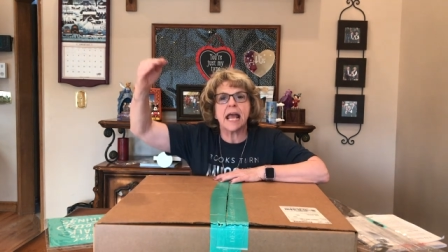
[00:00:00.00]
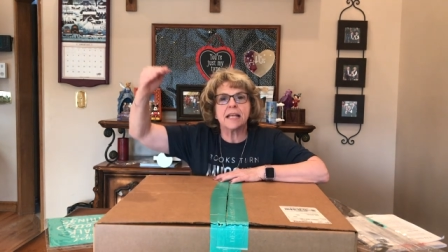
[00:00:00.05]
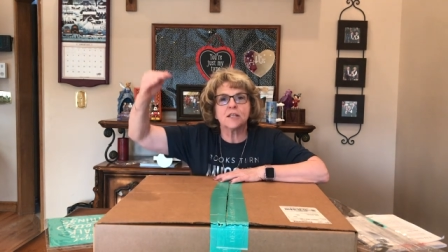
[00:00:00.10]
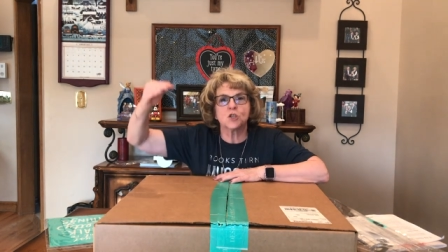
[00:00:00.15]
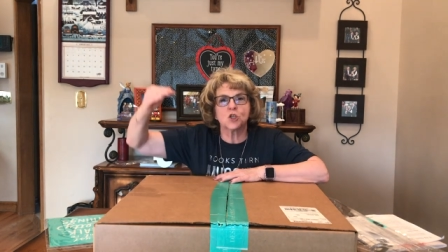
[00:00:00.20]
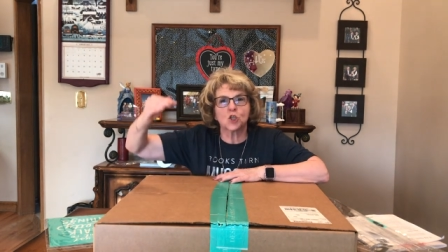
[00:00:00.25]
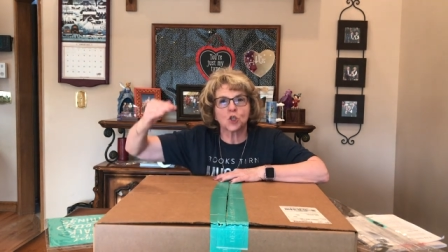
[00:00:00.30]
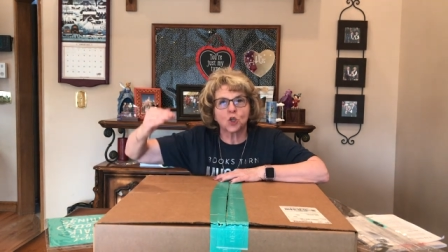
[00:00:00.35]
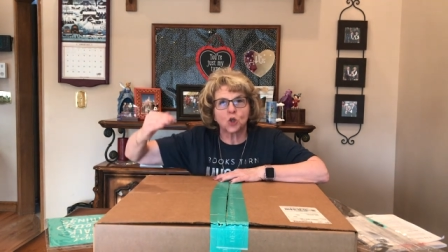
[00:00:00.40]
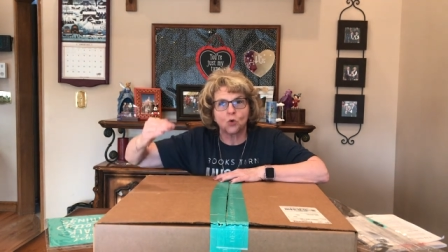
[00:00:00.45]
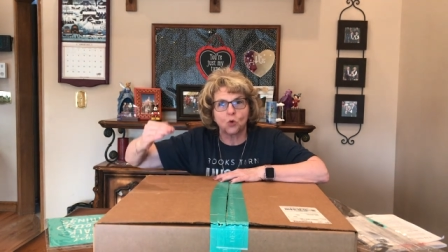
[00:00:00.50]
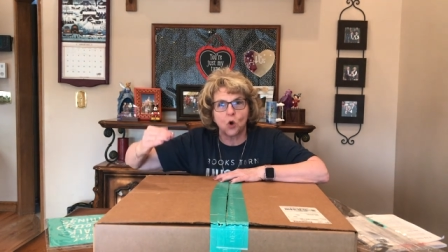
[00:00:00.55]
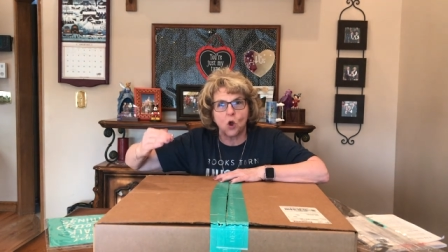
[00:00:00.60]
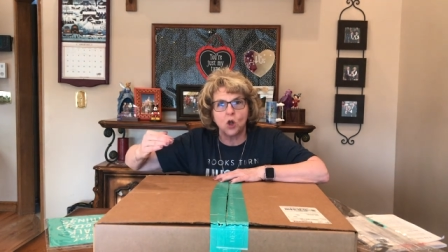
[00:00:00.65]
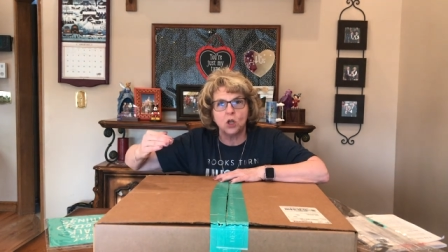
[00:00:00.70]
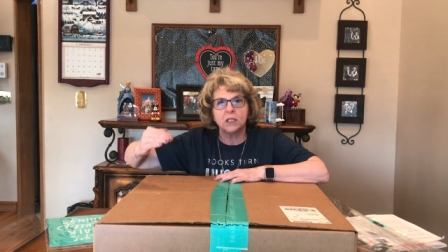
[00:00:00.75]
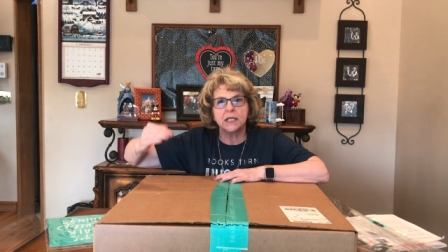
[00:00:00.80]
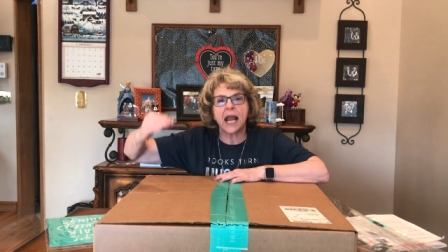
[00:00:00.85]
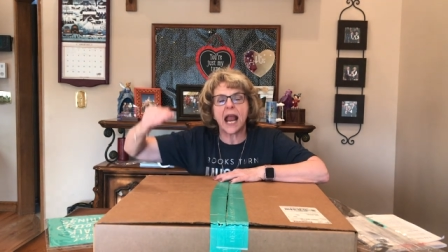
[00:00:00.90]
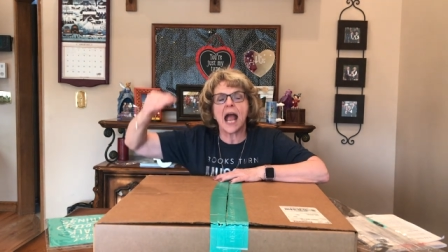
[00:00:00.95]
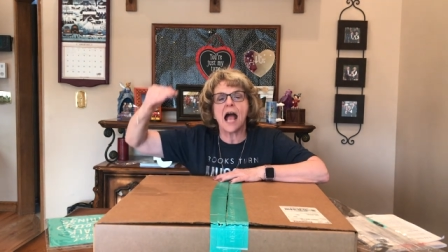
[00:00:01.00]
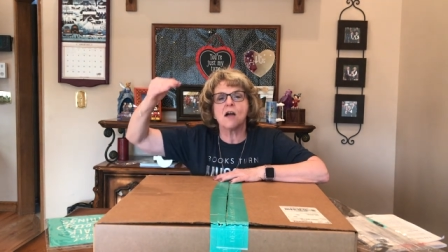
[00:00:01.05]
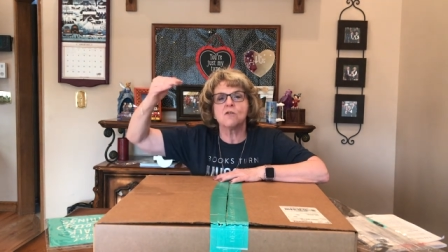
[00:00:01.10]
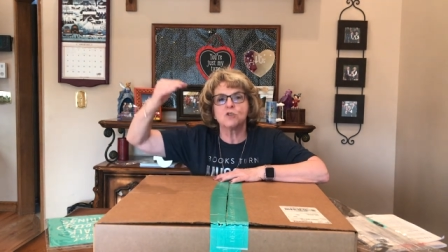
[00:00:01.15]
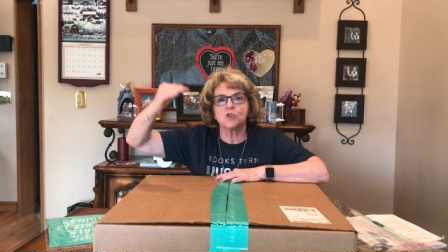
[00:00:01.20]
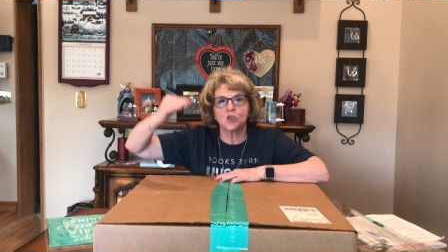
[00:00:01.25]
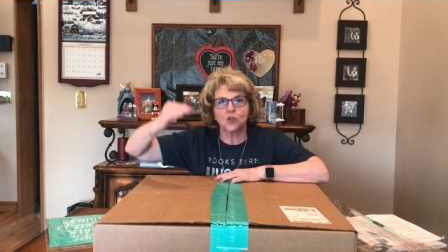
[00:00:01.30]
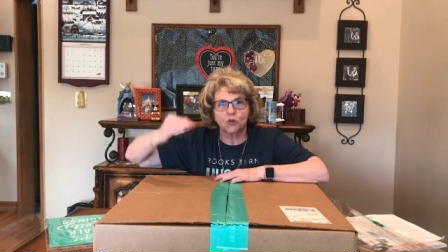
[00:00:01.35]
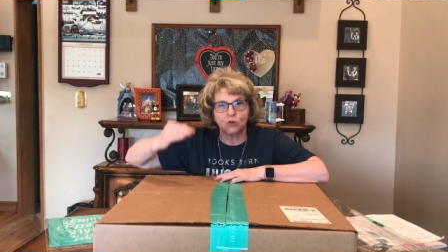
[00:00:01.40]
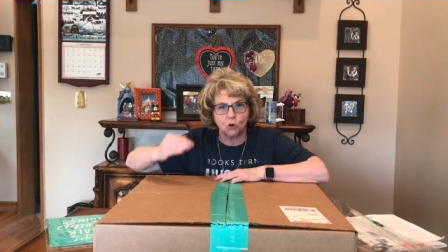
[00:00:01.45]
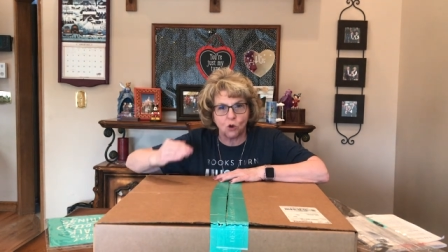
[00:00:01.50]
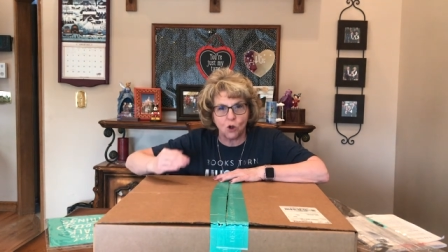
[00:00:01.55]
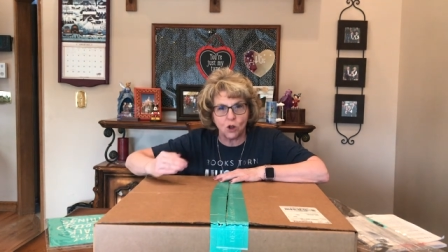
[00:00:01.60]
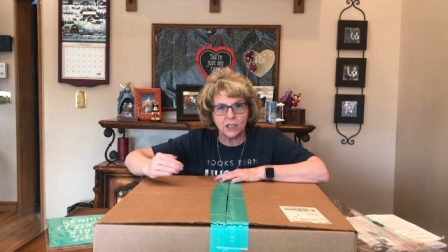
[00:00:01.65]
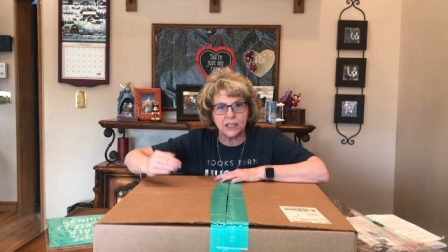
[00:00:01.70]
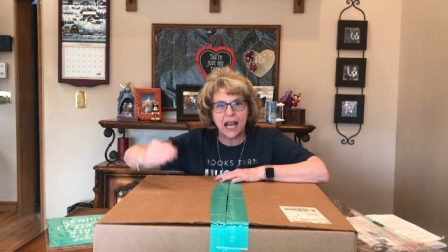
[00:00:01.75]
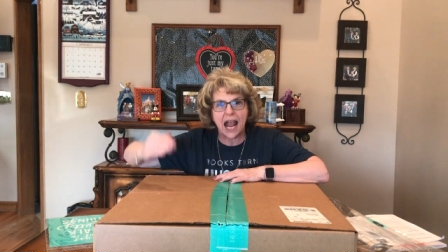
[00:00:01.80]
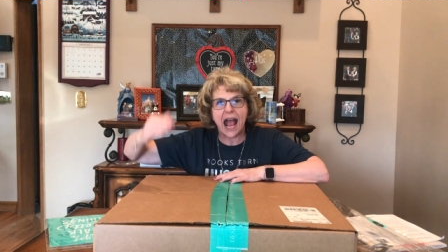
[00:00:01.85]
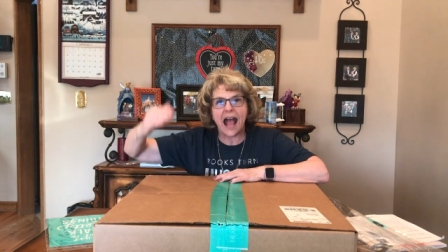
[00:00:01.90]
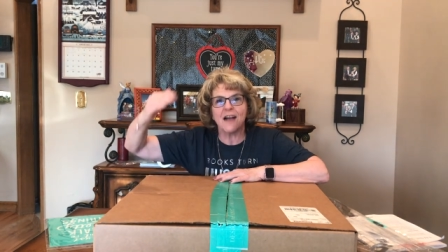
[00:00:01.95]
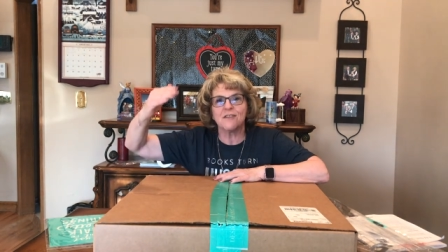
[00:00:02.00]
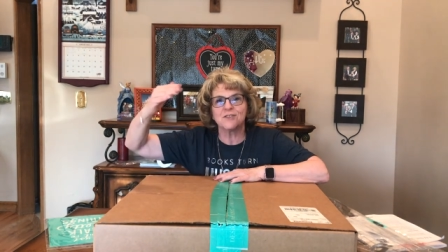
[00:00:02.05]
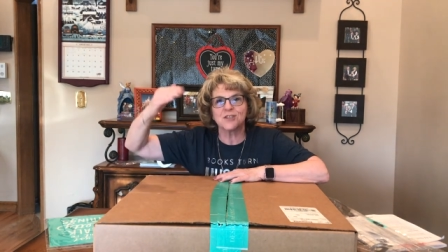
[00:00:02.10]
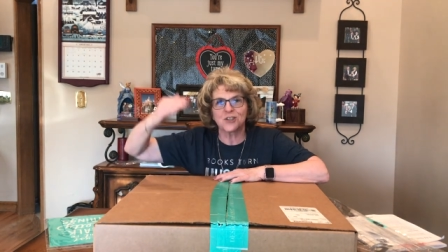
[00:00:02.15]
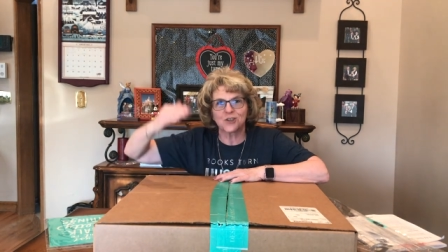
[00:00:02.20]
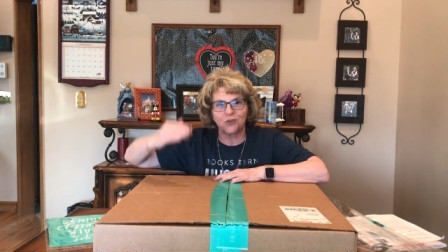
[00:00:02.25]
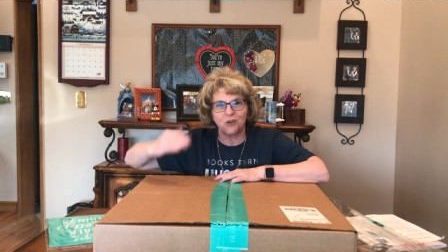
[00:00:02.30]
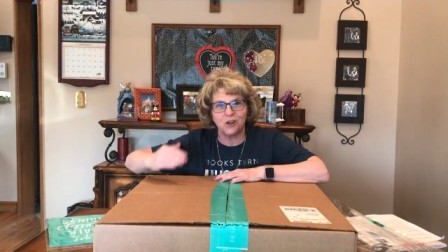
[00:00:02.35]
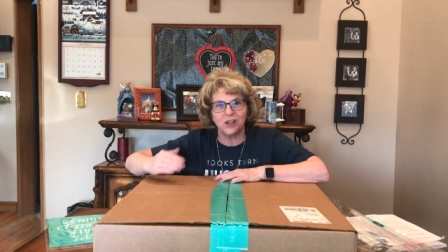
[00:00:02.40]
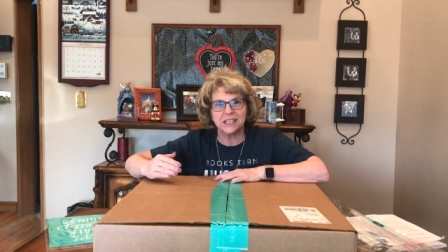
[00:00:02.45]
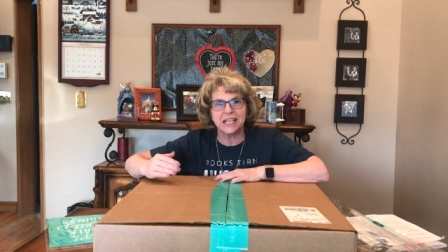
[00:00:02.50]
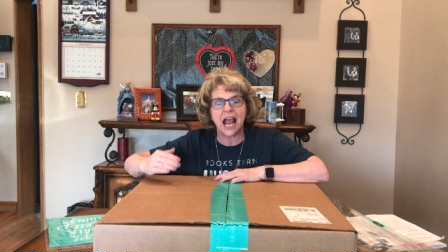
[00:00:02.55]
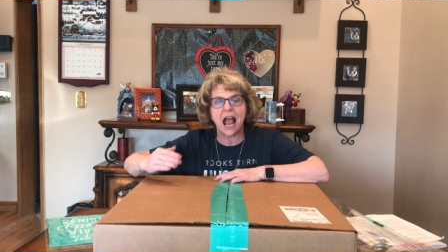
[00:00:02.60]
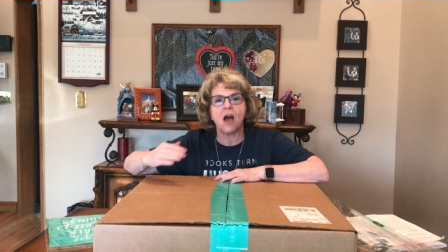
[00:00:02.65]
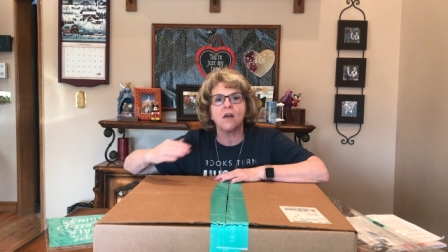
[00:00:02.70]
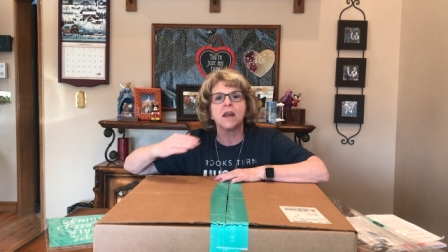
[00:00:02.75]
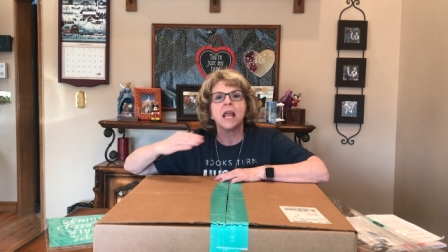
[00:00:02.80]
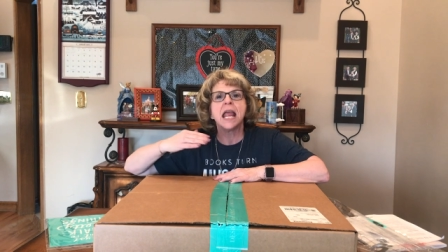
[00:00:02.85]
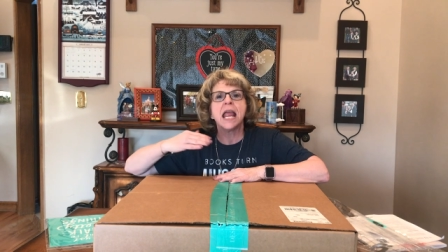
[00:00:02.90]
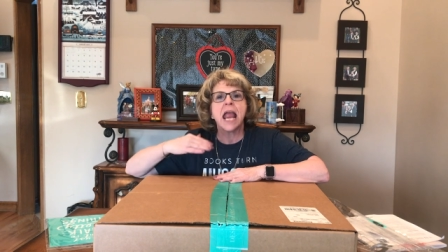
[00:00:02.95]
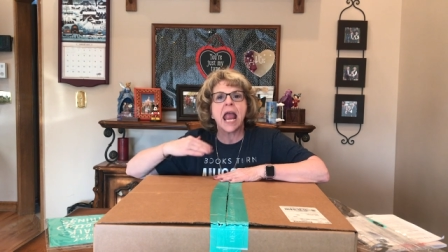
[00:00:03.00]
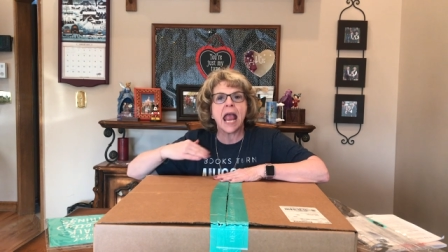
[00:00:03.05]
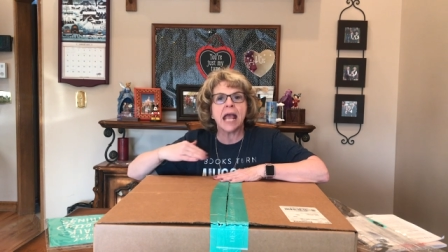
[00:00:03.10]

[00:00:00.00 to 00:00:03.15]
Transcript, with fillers: and scroll down, scroll down, scroll down,